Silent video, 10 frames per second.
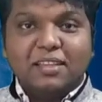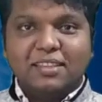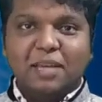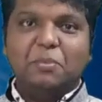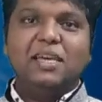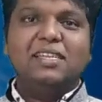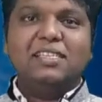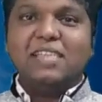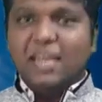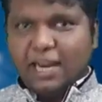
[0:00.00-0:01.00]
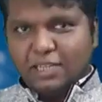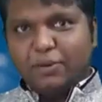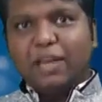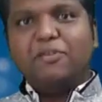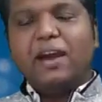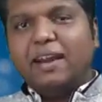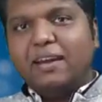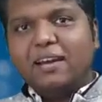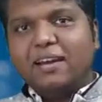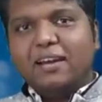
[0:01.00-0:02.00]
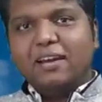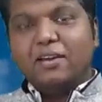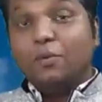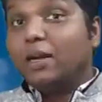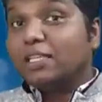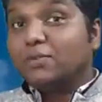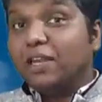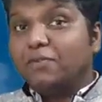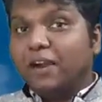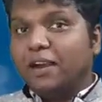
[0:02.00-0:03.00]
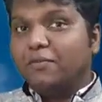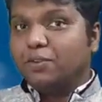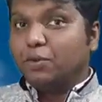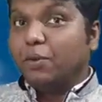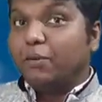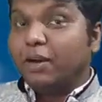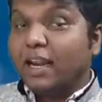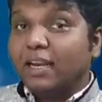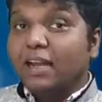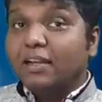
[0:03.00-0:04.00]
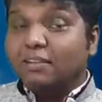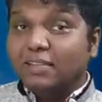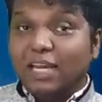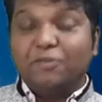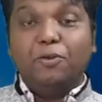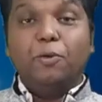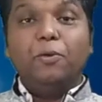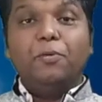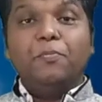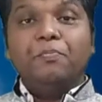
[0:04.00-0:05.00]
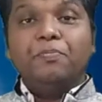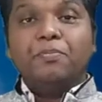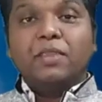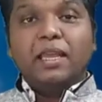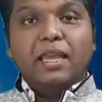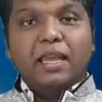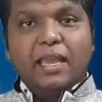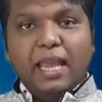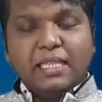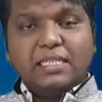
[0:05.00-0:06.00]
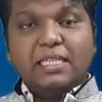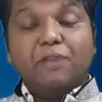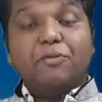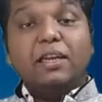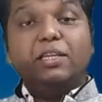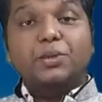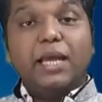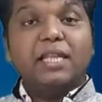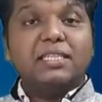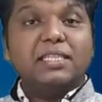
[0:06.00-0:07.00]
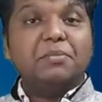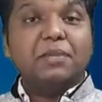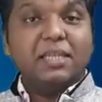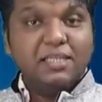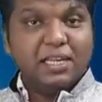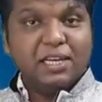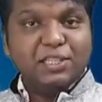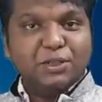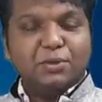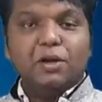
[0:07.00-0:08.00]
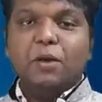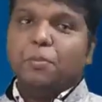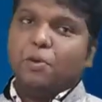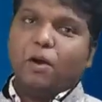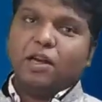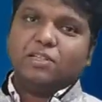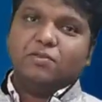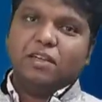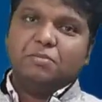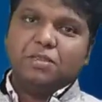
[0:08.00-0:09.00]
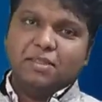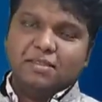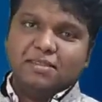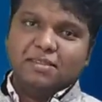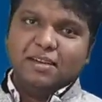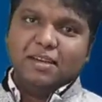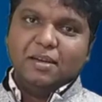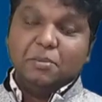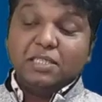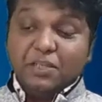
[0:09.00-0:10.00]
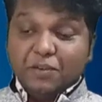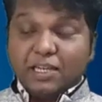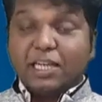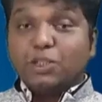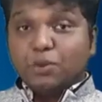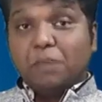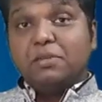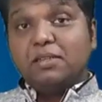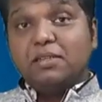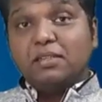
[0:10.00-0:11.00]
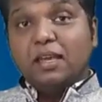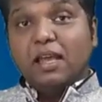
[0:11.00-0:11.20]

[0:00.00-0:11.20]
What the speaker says: That means it's verified. What is verified? So we will write, therefore, HCF into LCM is equal to product of the numbers. Means if you're taking two numbers